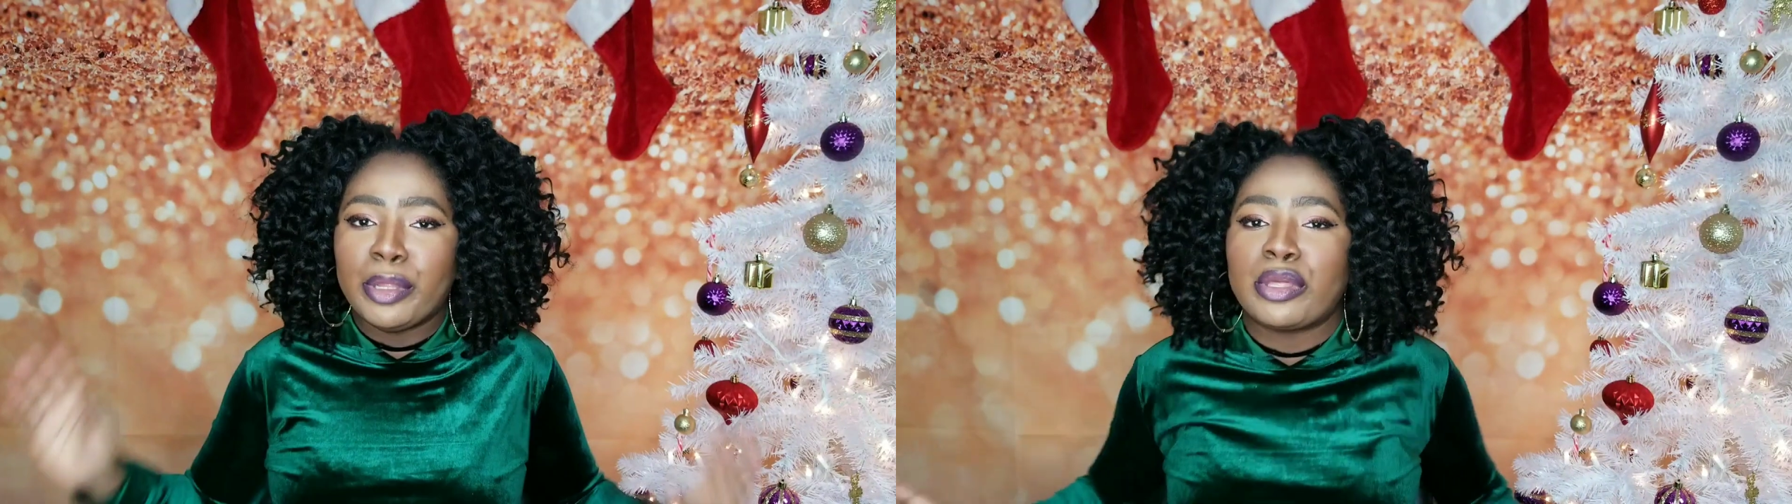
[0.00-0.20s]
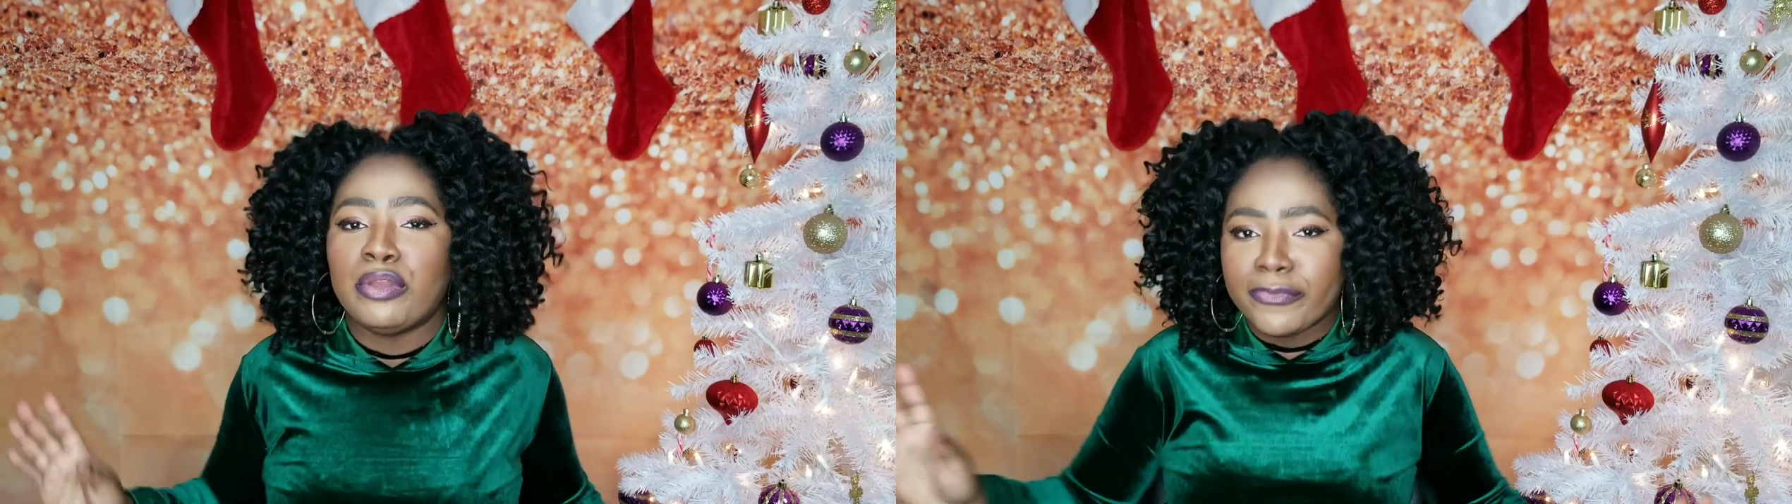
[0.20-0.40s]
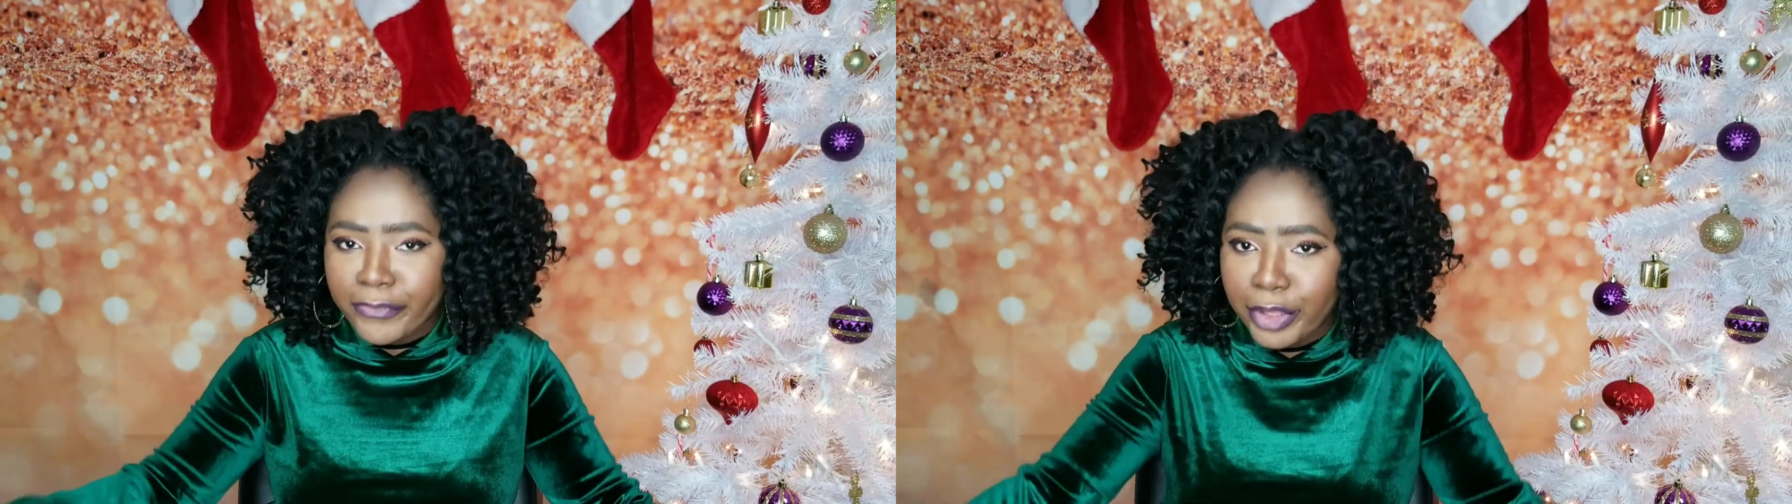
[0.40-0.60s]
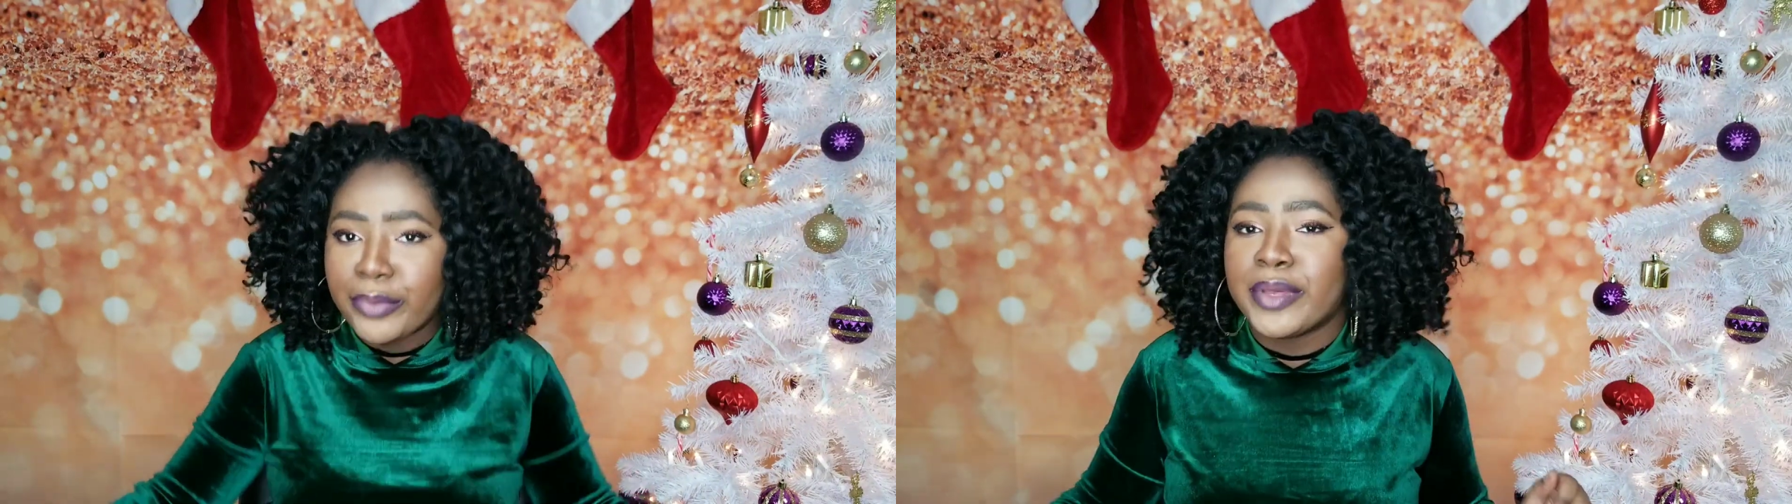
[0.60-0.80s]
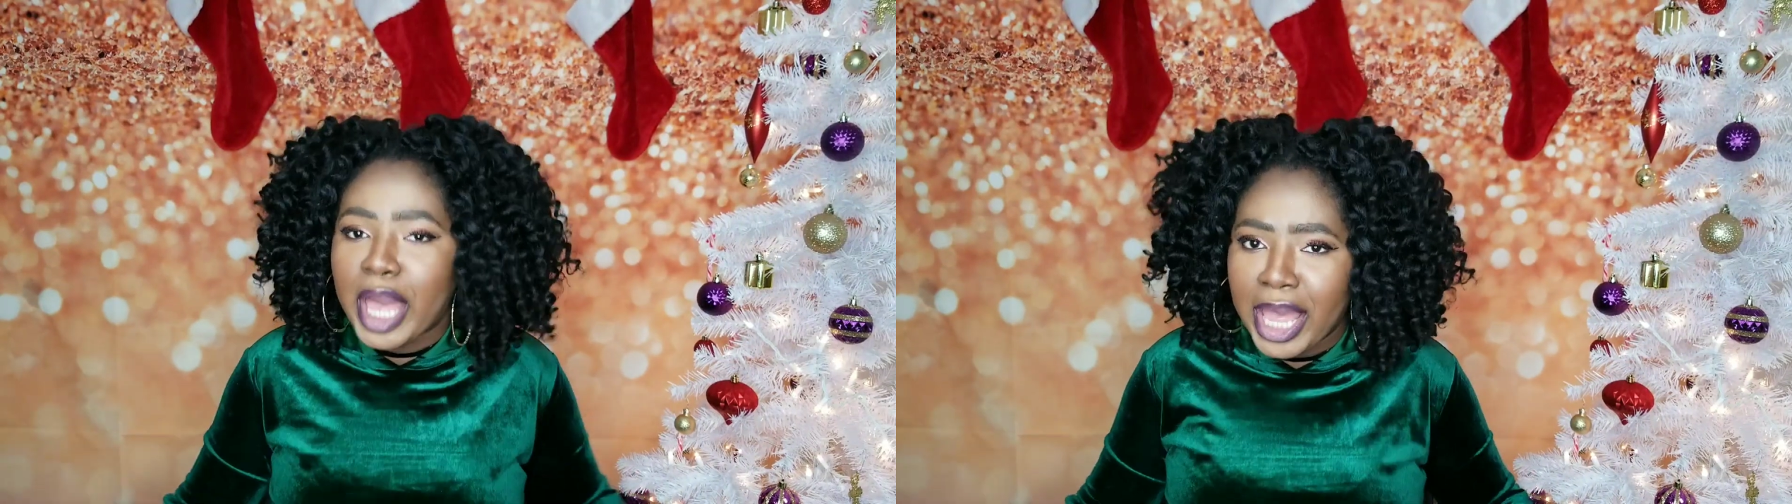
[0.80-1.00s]
look cute for
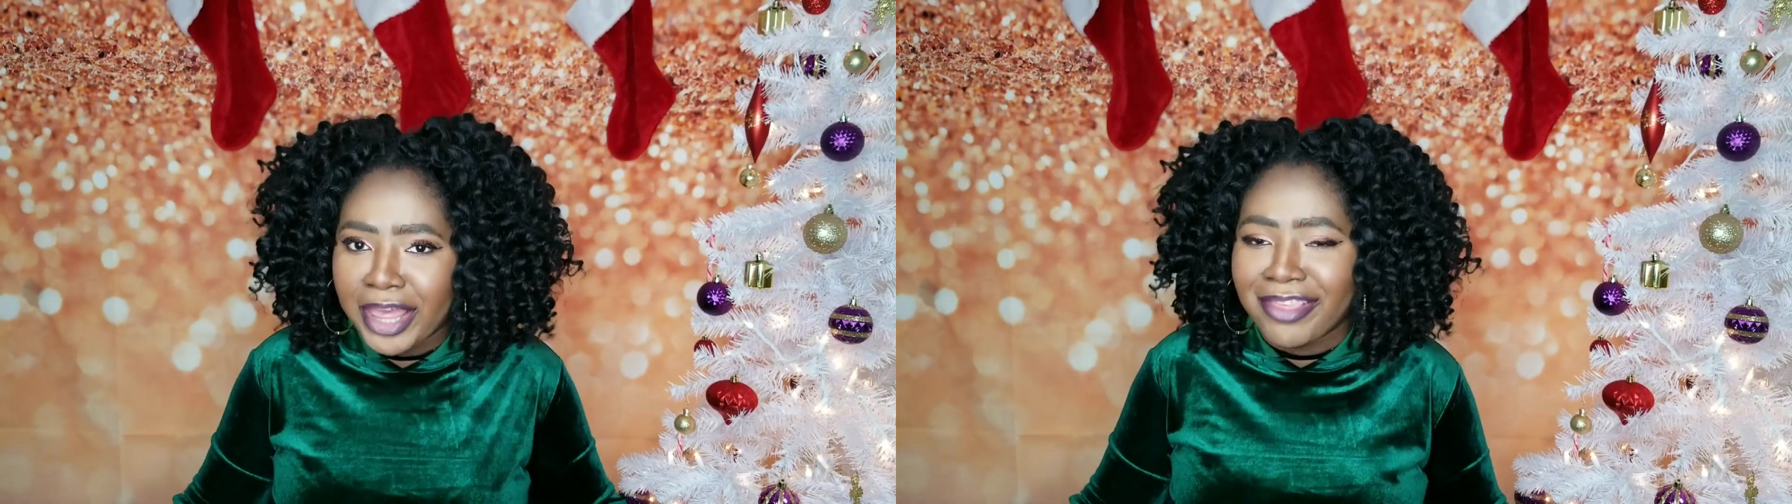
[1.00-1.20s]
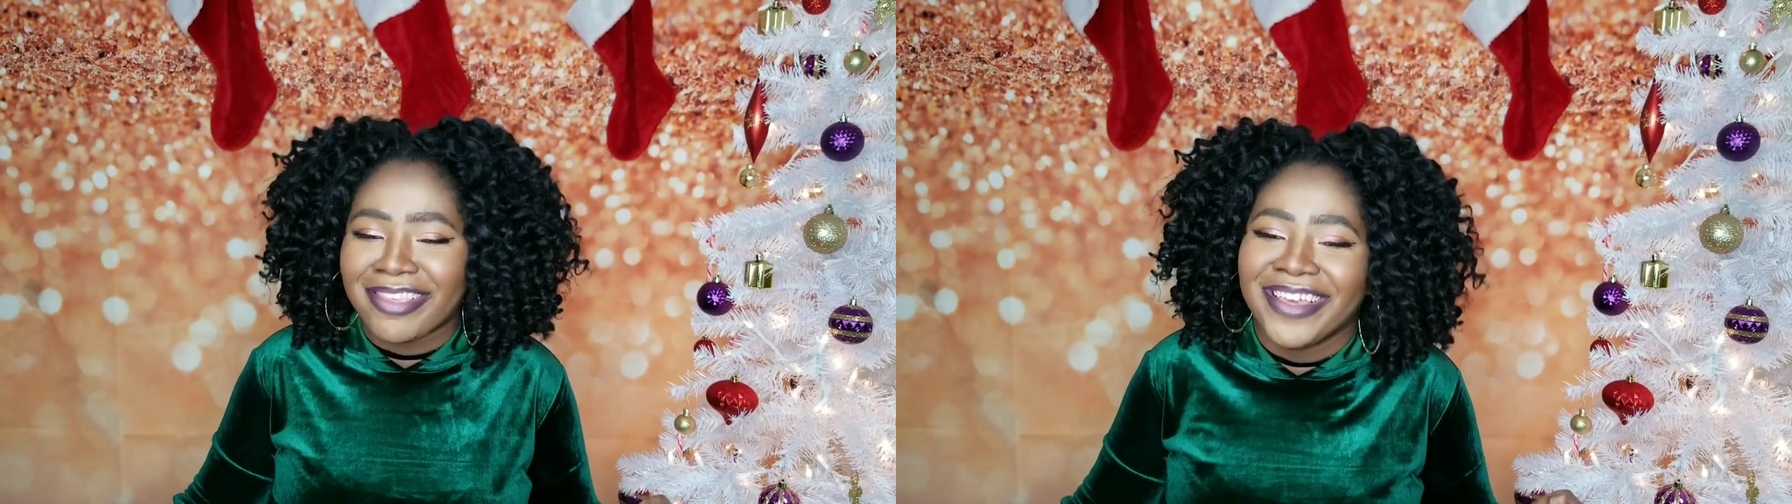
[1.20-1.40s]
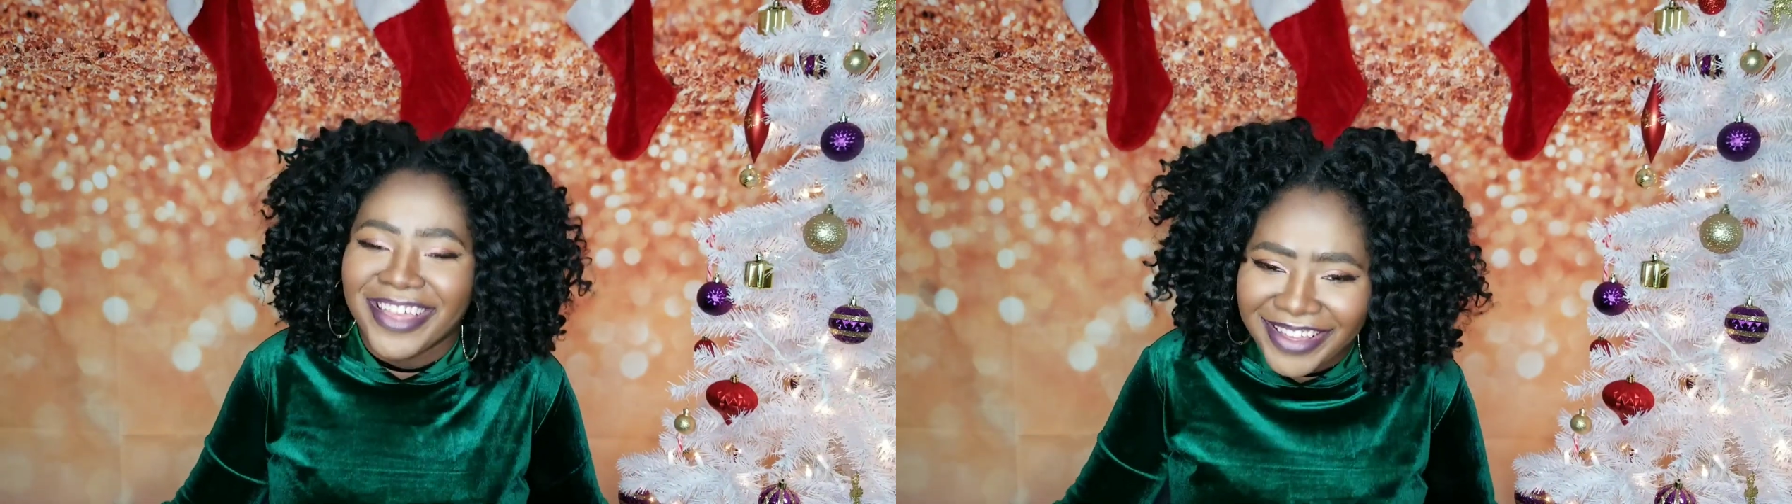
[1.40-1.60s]
you guys.